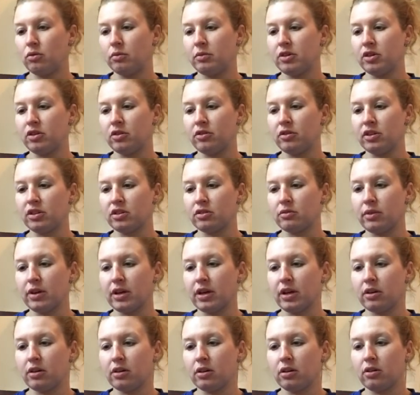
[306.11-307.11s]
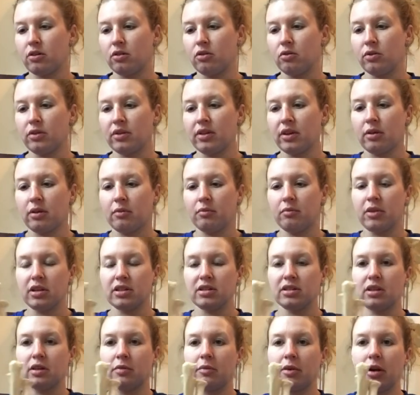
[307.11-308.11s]
Turn these around, without
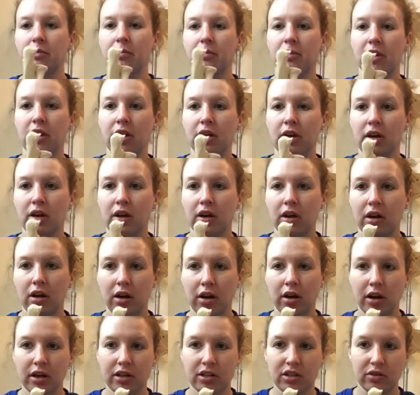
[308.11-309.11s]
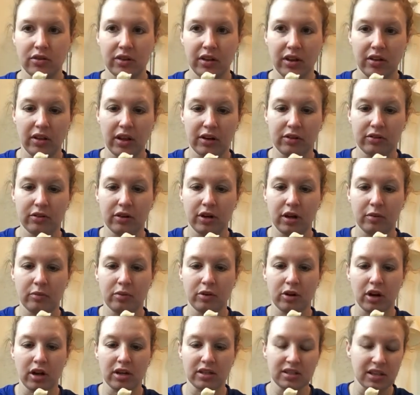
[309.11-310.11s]
messing them up. All right, so the olecranon
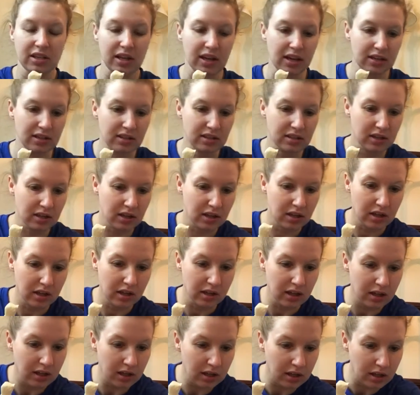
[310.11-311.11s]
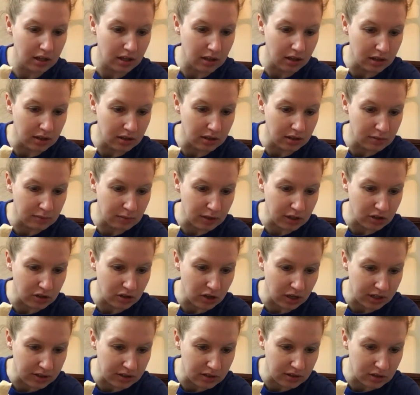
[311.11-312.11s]
process is, make sure
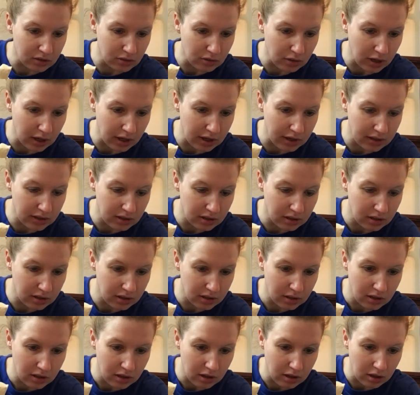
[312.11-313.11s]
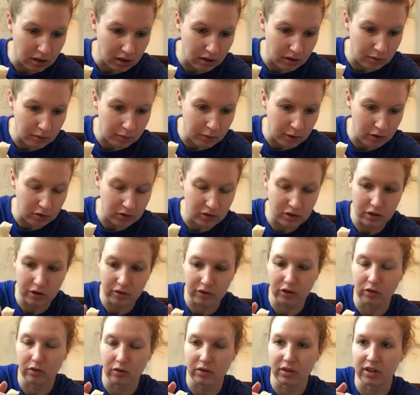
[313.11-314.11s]
I get this right, on the posterior
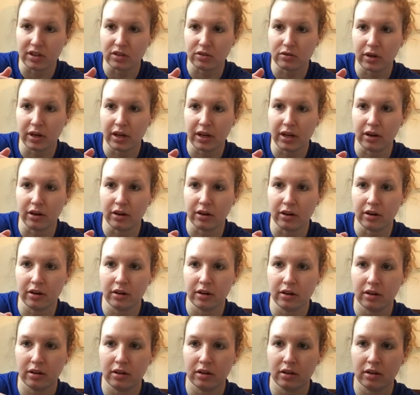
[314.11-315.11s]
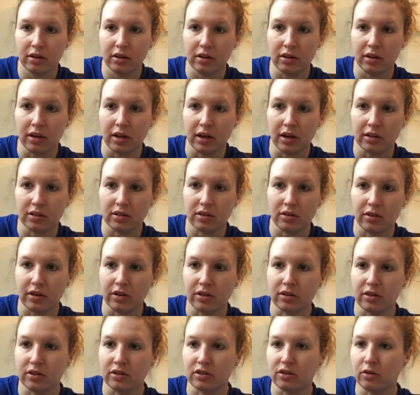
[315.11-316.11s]
view, this right here. Yeah, so
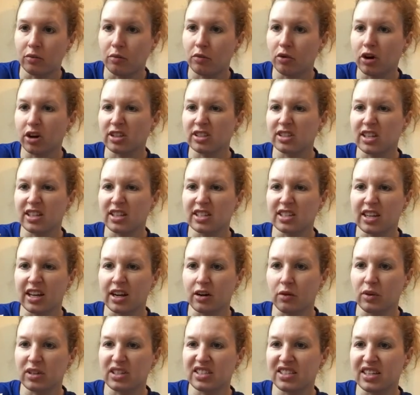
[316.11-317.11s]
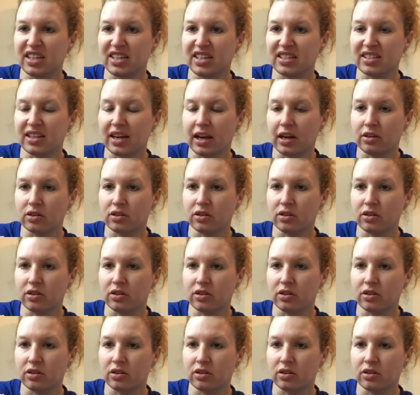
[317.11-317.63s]
there, so process, kind of what sticks out.